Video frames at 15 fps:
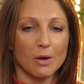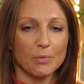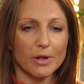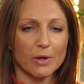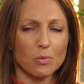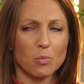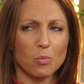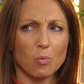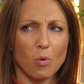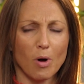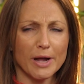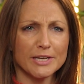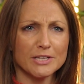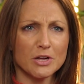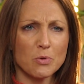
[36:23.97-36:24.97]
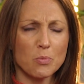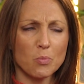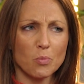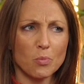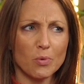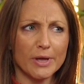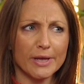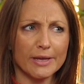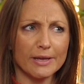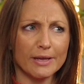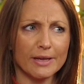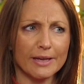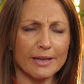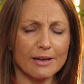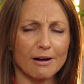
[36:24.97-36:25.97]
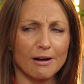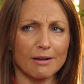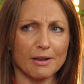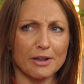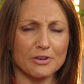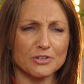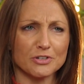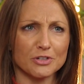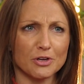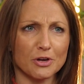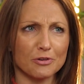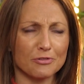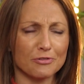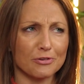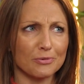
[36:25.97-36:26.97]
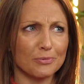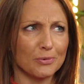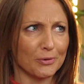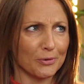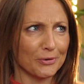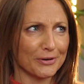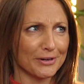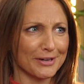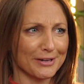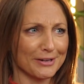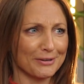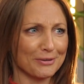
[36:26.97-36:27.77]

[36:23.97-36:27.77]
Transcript: Like, why don't we eat our lunch and go for a walk?